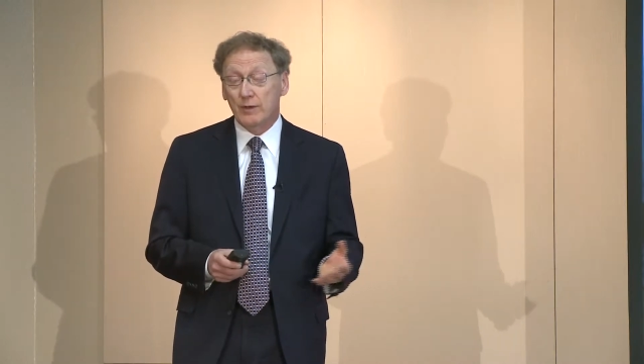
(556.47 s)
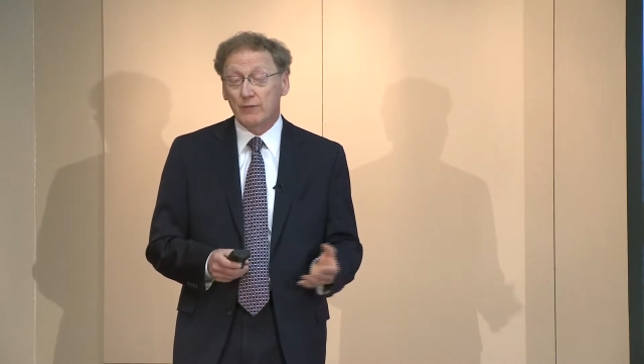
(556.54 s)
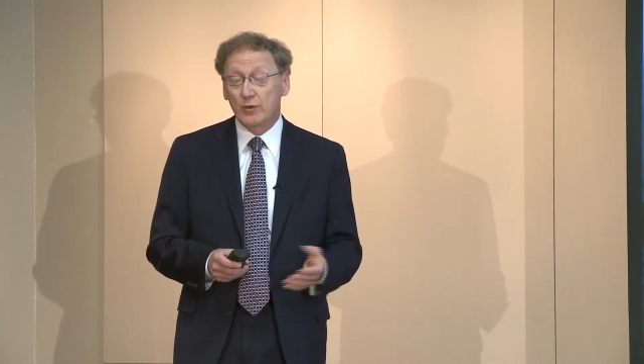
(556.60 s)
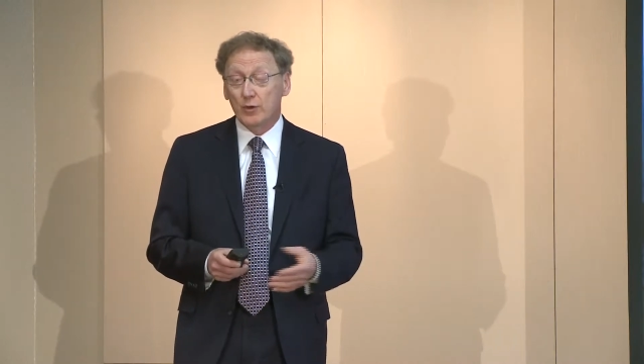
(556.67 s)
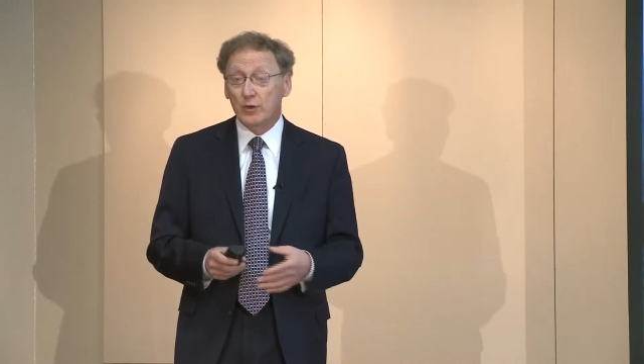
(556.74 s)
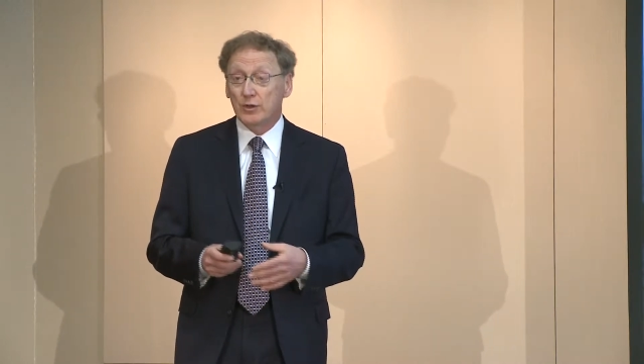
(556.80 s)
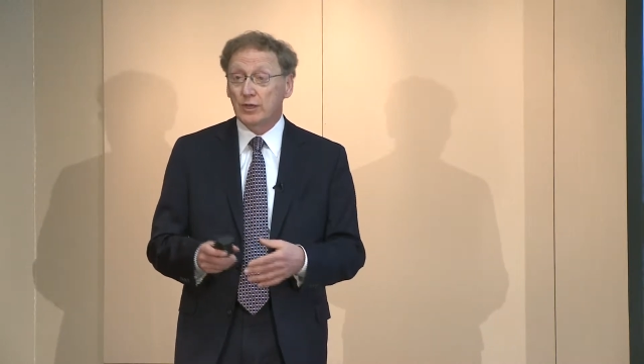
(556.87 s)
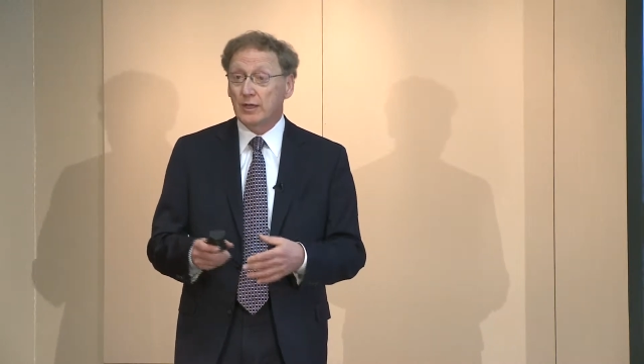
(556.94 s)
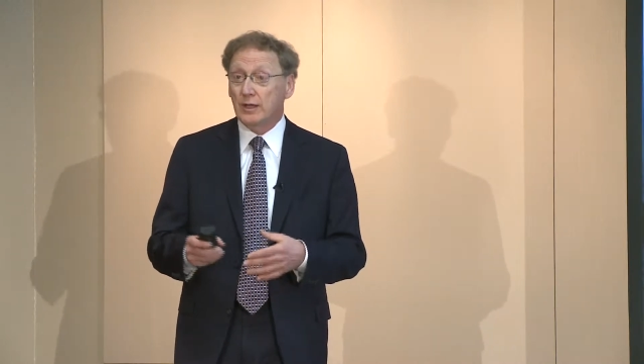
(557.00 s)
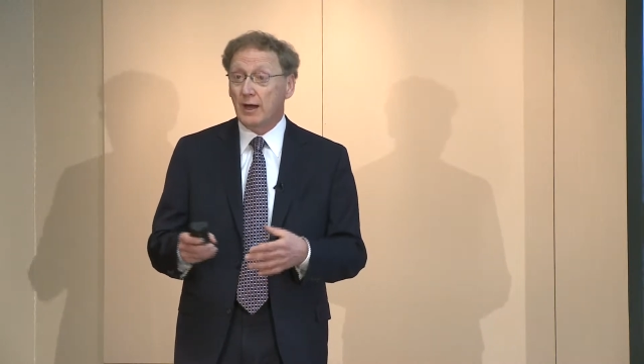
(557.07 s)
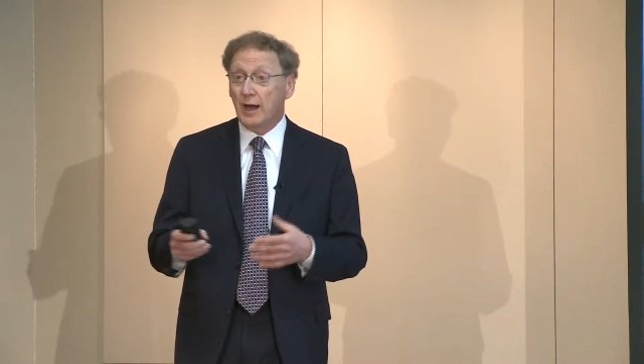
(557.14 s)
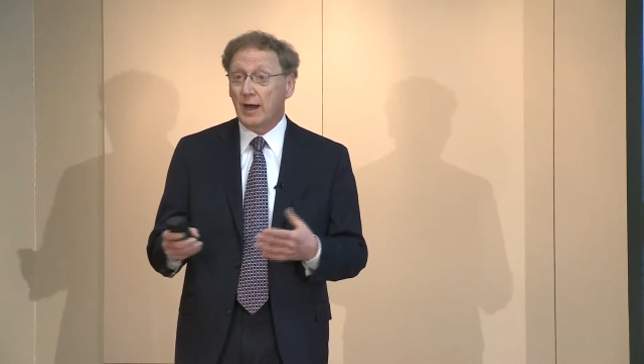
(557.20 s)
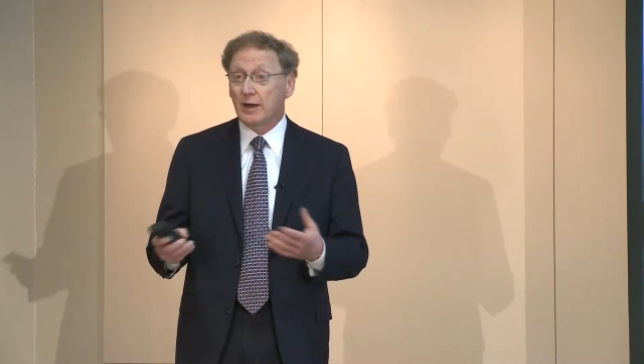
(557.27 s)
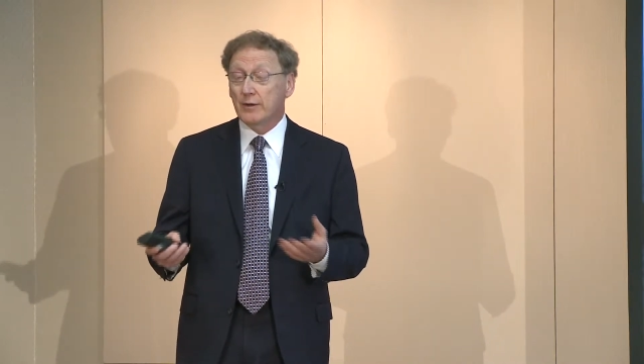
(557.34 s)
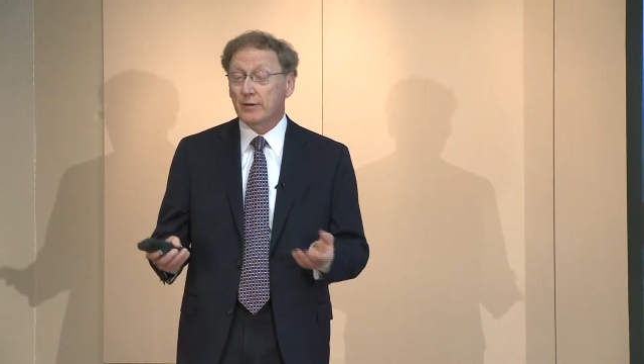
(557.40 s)
If you're the
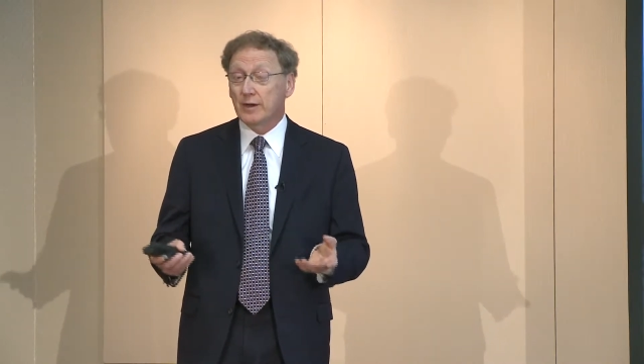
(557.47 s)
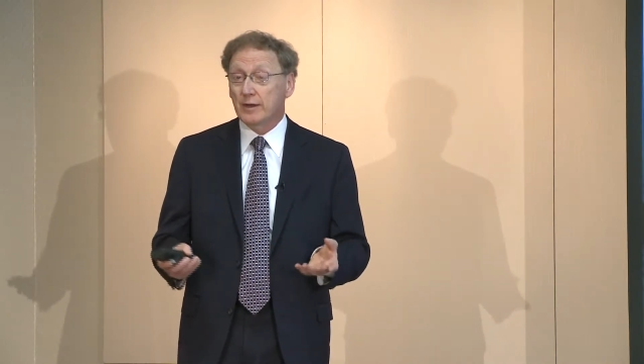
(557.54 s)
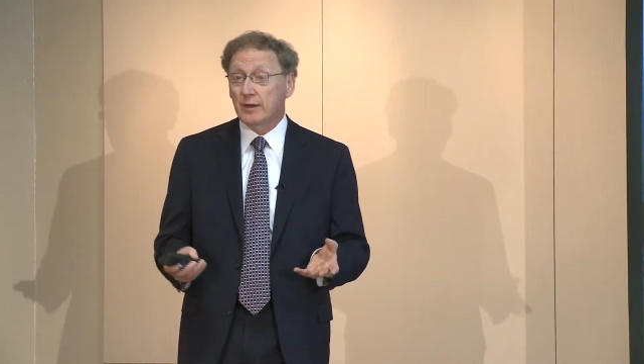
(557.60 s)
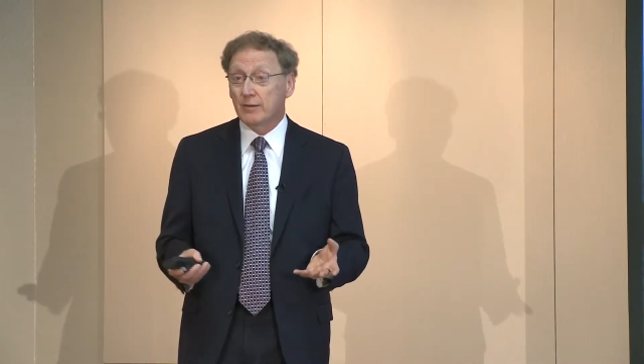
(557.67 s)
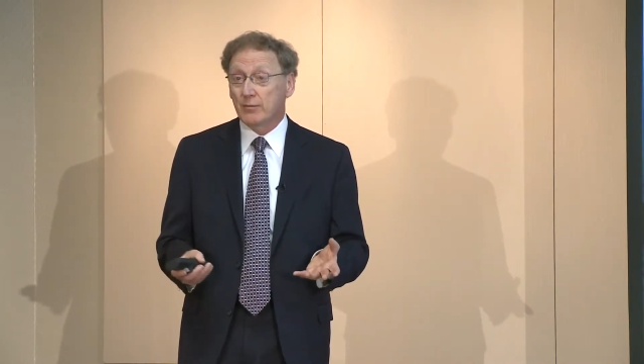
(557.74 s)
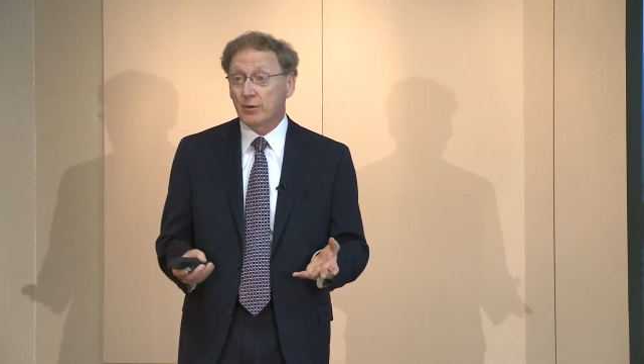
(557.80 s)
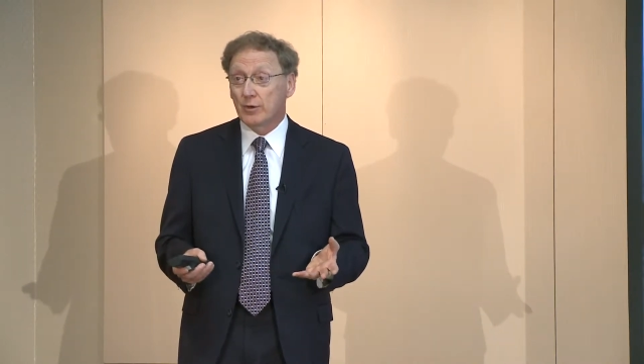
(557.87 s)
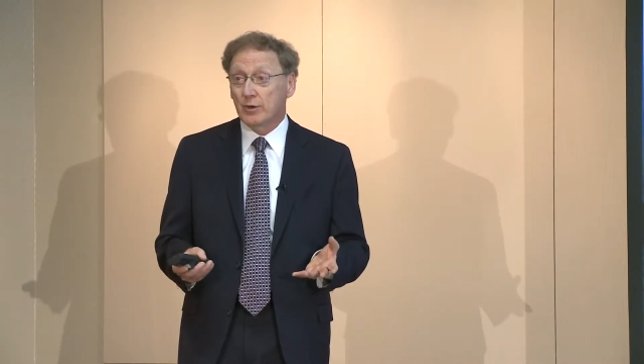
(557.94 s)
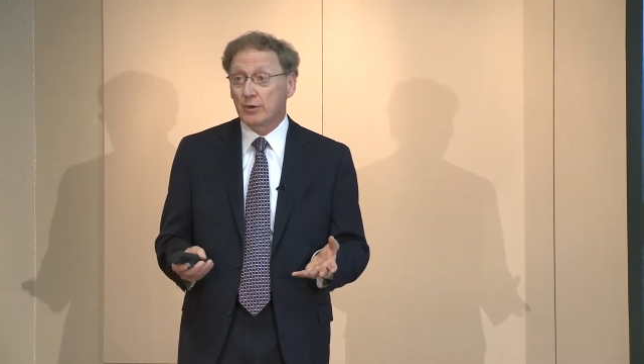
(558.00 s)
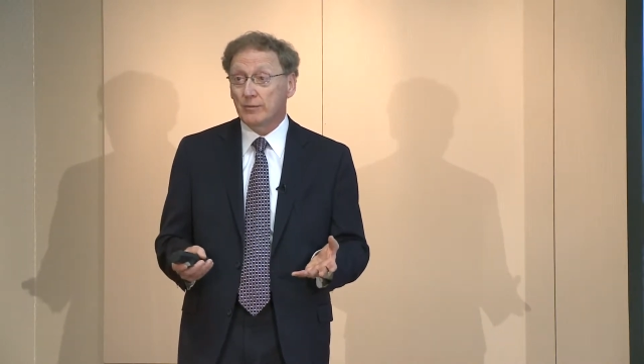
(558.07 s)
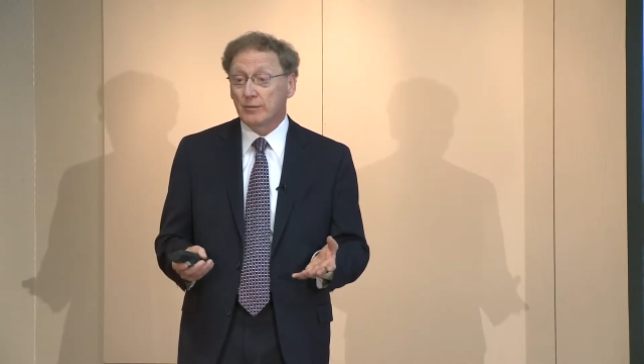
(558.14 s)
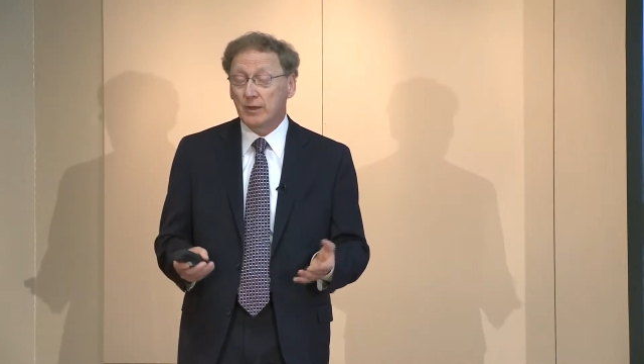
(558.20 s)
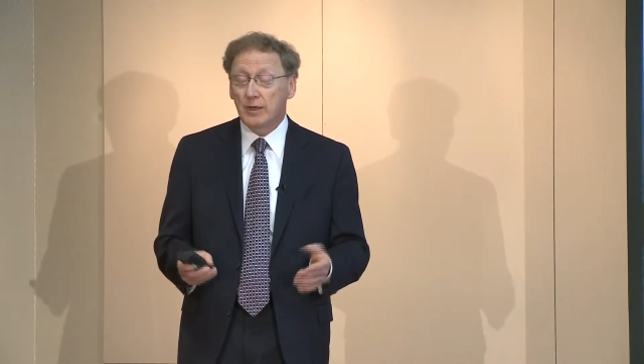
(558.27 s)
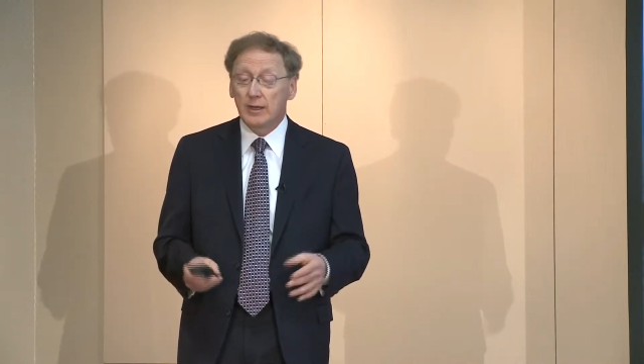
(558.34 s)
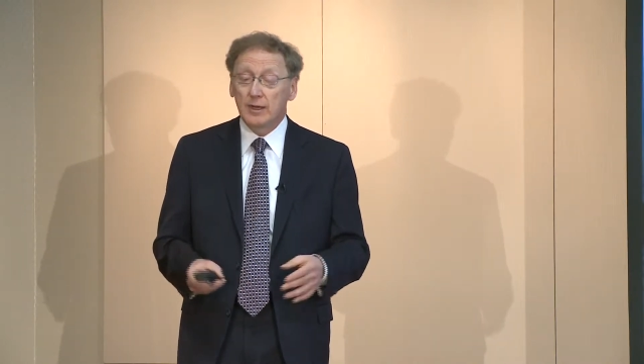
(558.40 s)
higher income earner,